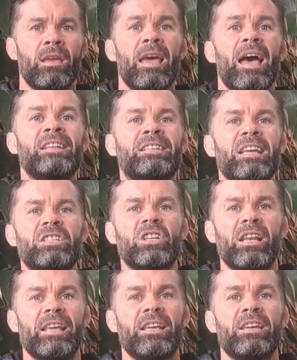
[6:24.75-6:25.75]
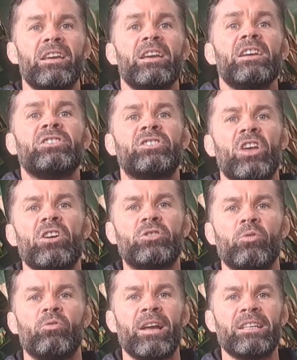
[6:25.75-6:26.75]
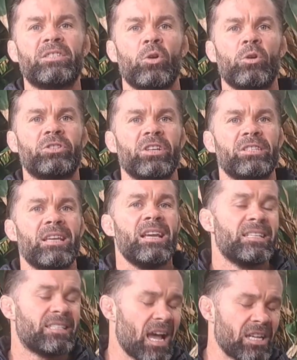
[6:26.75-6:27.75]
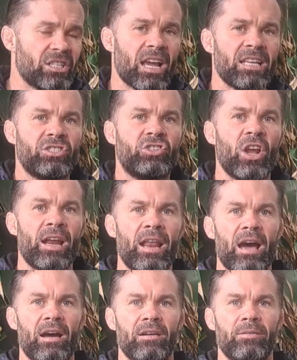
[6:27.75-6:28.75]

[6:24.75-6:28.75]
Additionally, social resources such as gender